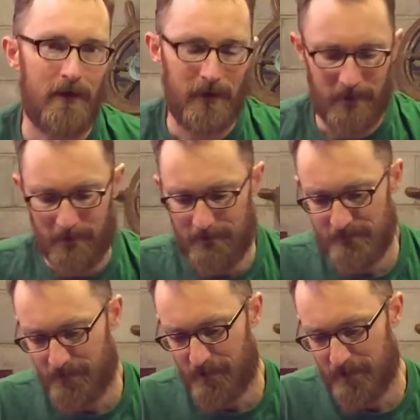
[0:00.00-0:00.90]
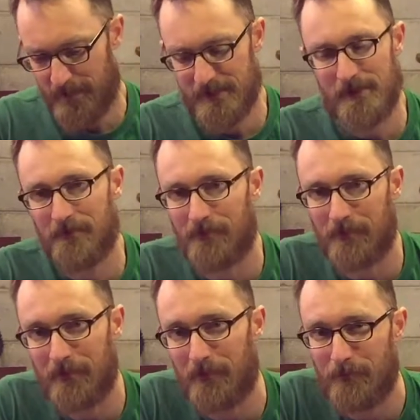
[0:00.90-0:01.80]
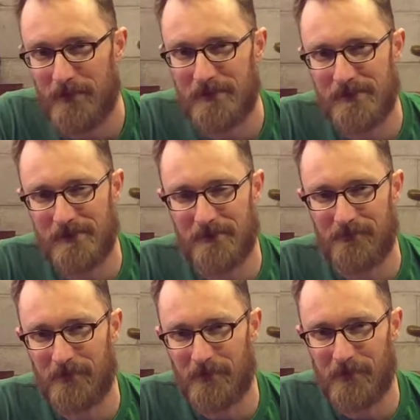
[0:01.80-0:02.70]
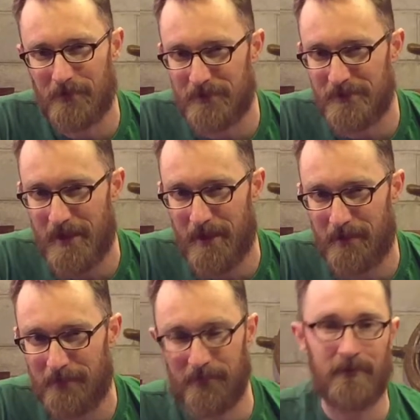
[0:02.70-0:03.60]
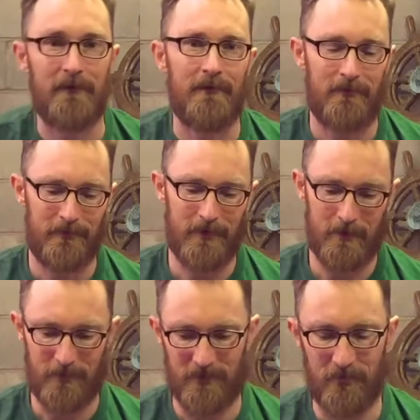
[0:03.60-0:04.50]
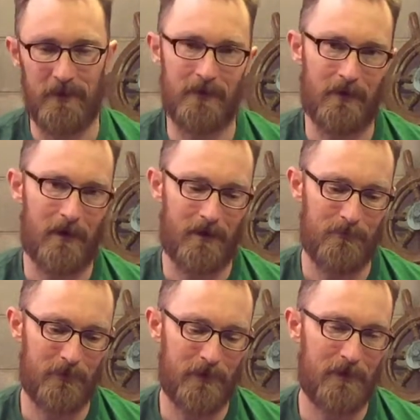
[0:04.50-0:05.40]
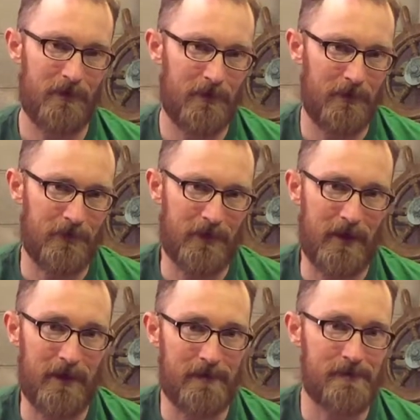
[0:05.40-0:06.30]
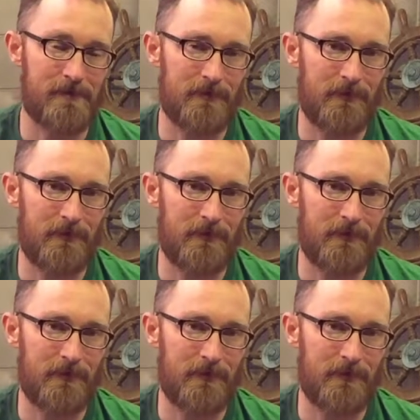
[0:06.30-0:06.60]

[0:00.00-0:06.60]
and it's very easy for little pieces of dirt or sand to get between the cardboard and your case